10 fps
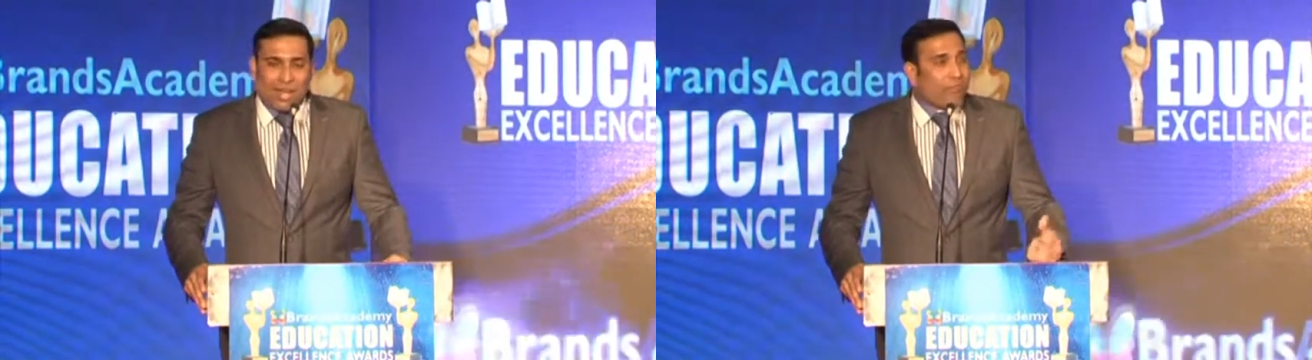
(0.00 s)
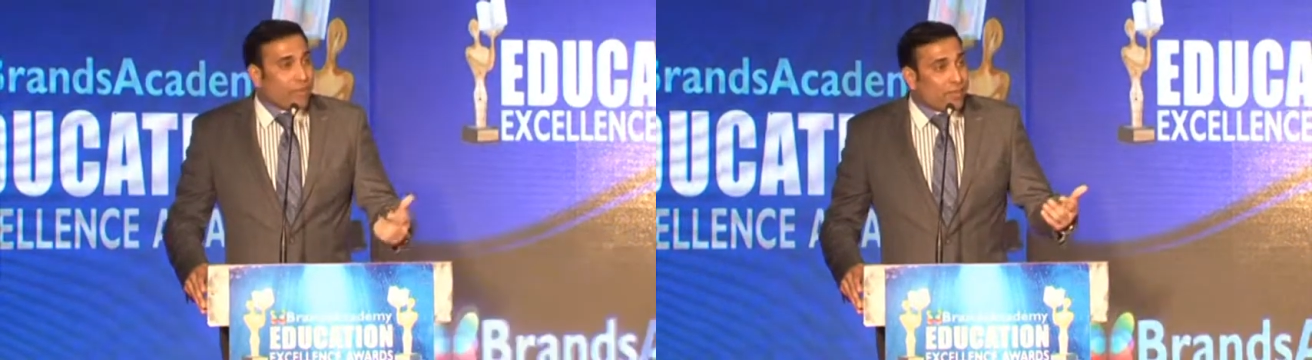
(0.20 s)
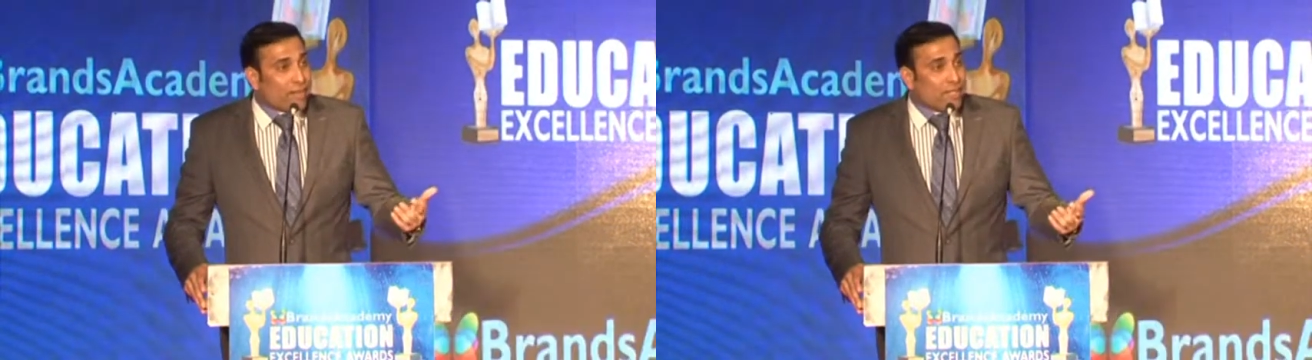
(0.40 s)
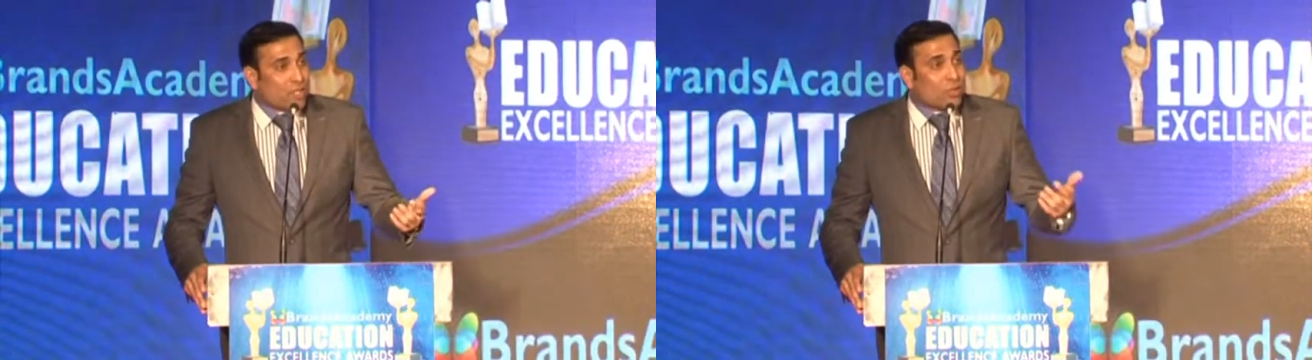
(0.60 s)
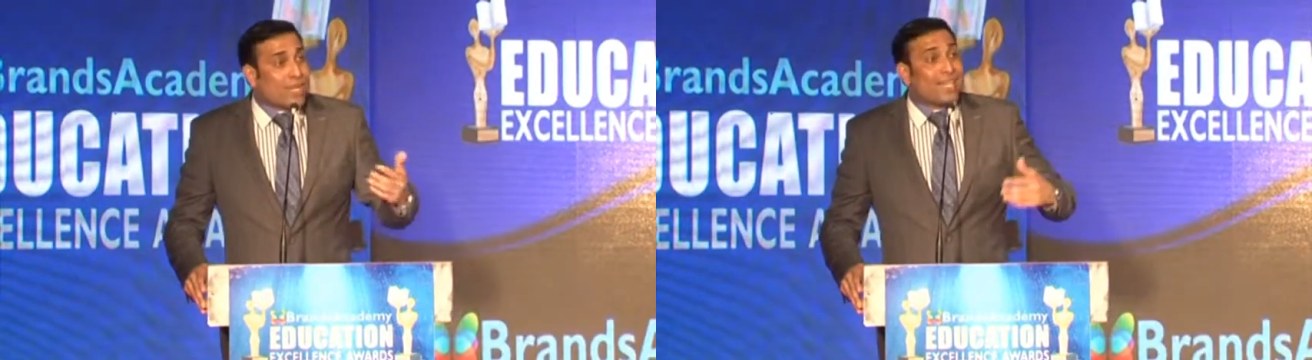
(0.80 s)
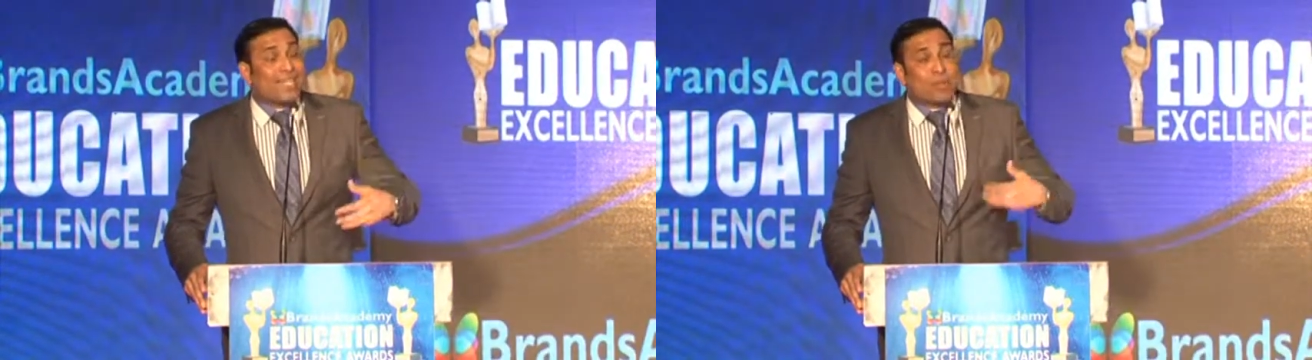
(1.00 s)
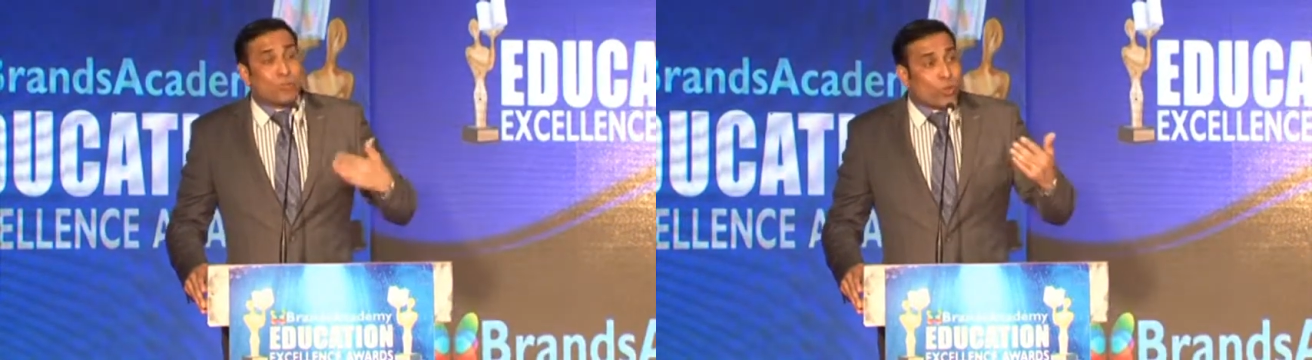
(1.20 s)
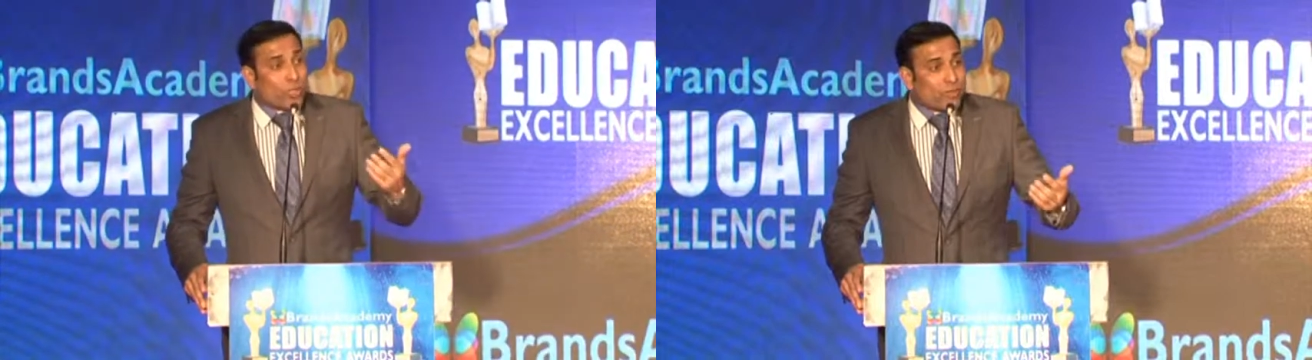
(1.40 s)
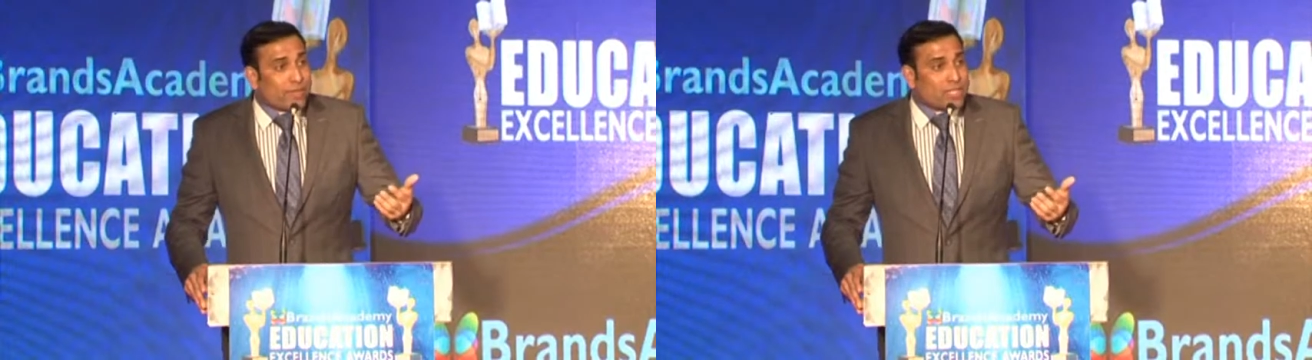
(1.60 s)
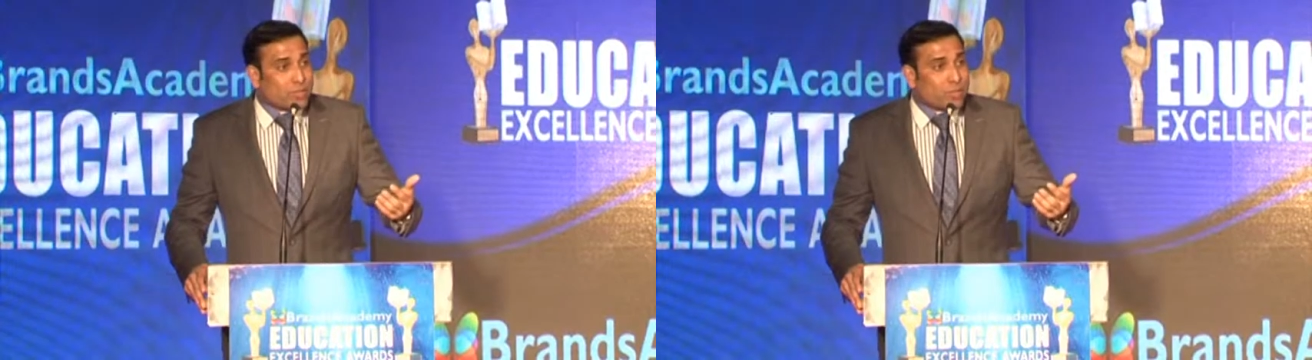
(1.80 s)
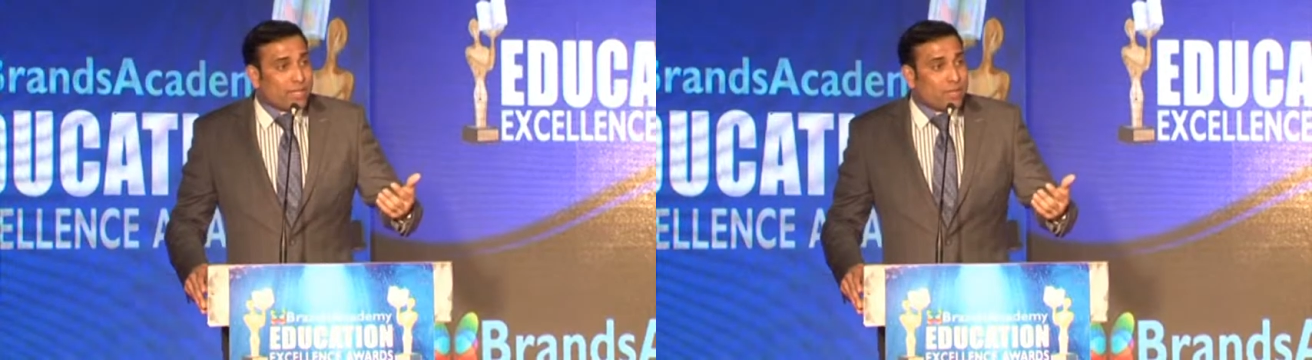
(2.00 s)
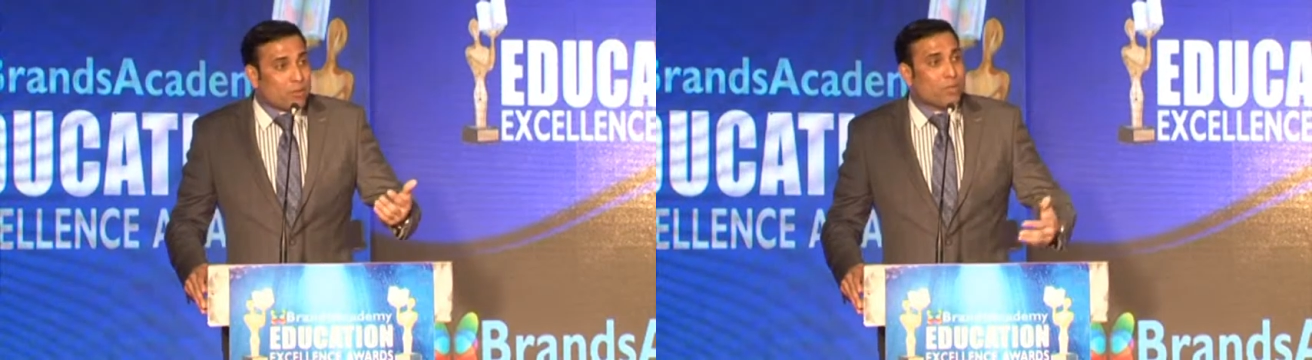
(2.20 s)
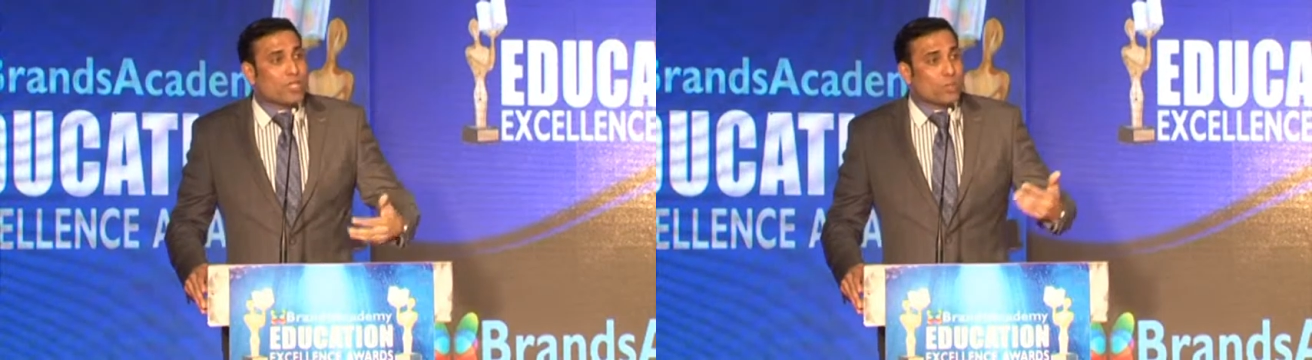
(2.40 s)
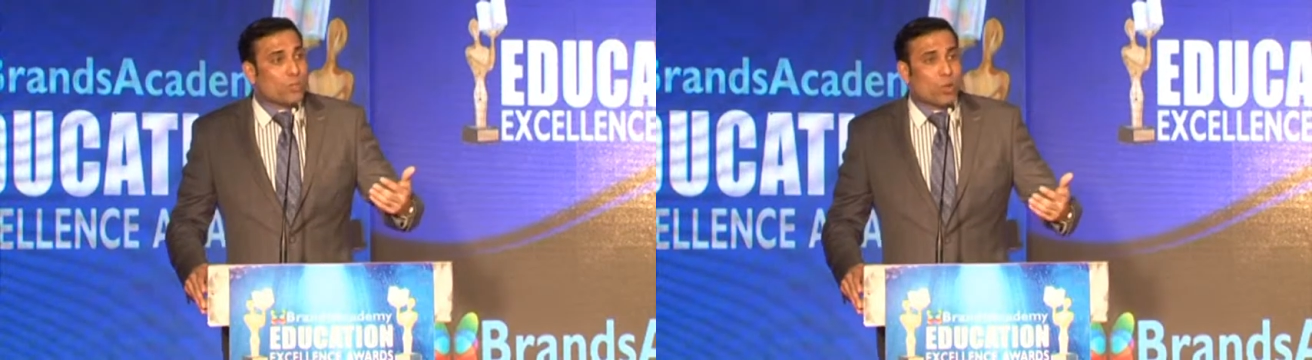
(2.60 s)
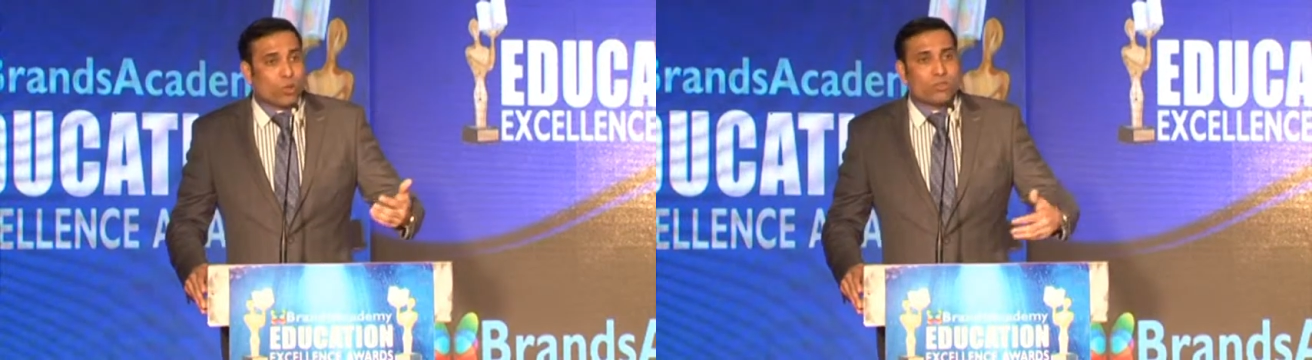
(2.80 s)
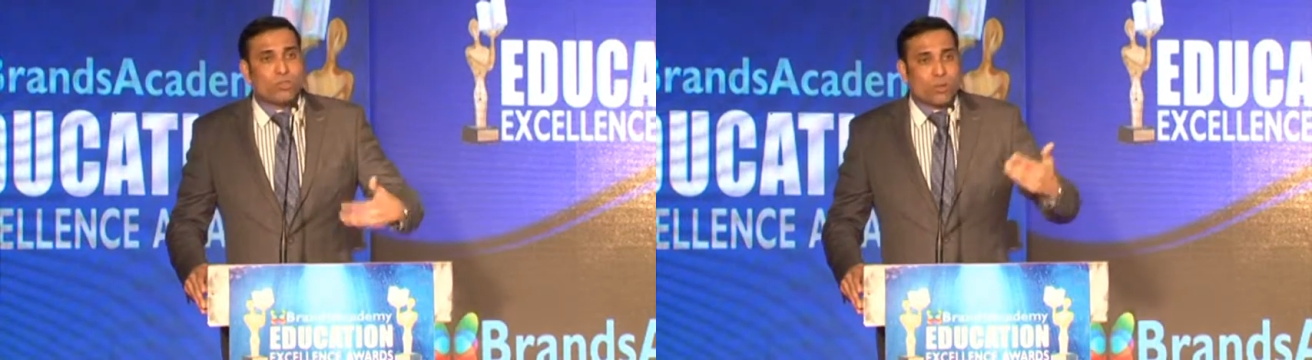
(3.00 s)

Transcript: I feel really good, and that motivates me much more